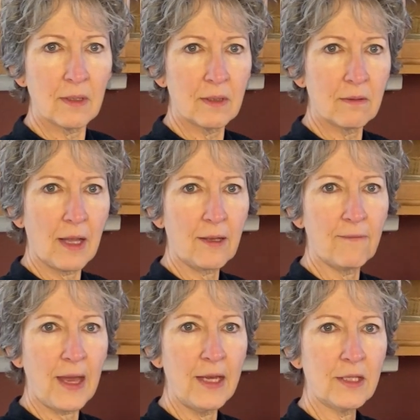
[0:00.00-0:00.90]
like a
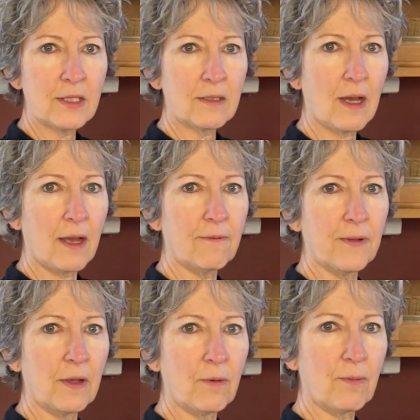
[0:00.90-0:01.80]
vase, I fill
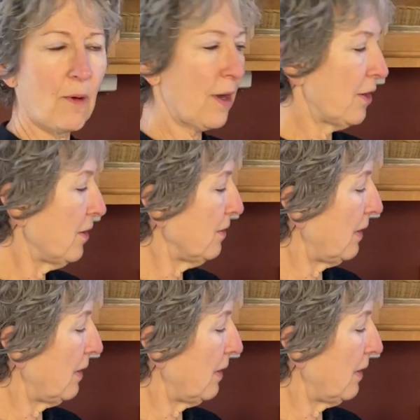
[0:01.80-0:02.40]
it with water,